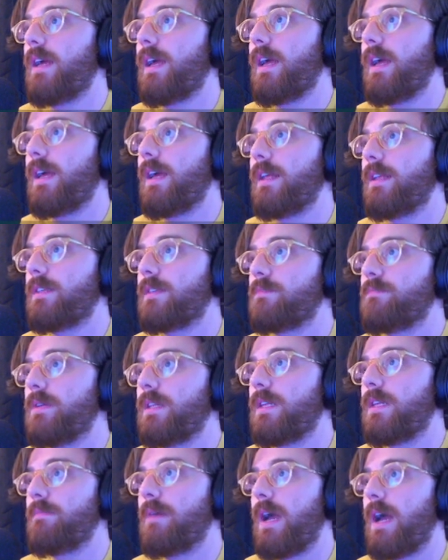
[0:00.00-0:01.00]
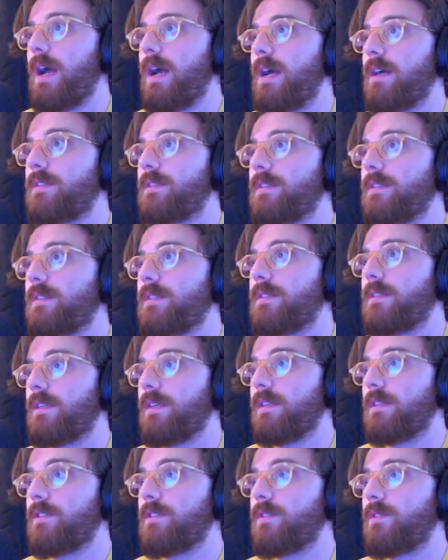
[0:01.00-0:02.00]
and Billy Bass
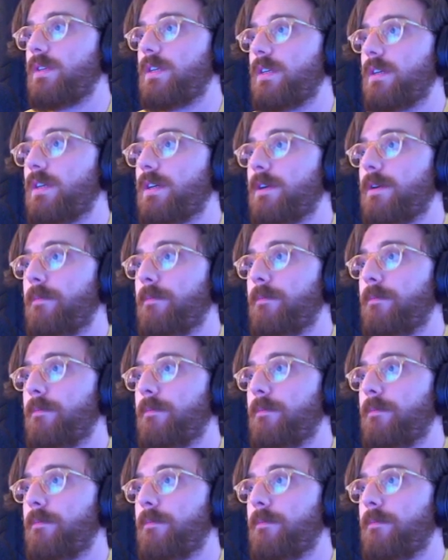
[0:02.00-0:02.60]
into here.